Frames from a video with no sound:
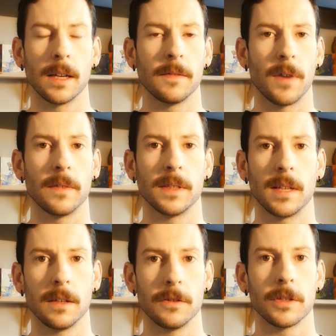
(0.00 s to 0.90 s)
And in 5
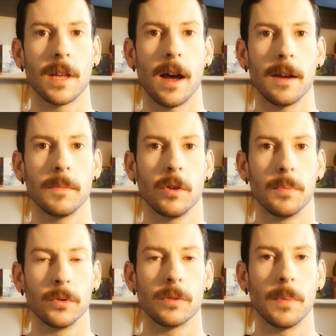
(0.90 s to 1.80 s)
to 10 years time, your
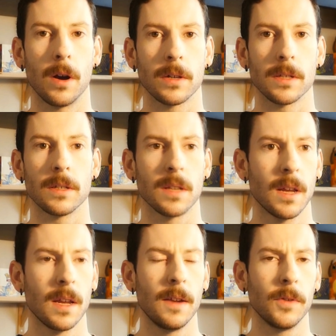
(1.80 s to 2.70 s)
booster boxes,
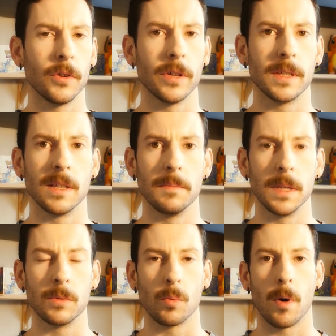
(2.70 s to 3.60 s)
even your
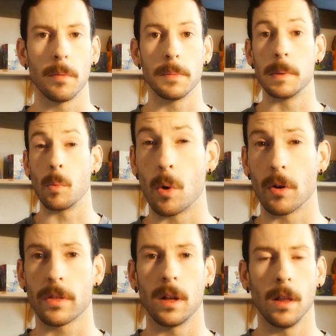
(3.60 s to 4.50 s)
ETBs will probably be
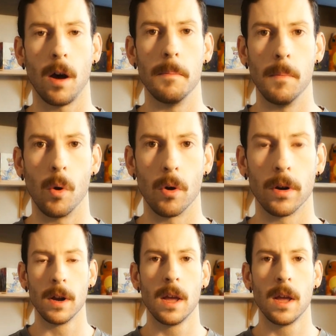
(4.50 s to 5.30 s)
worth a lot more.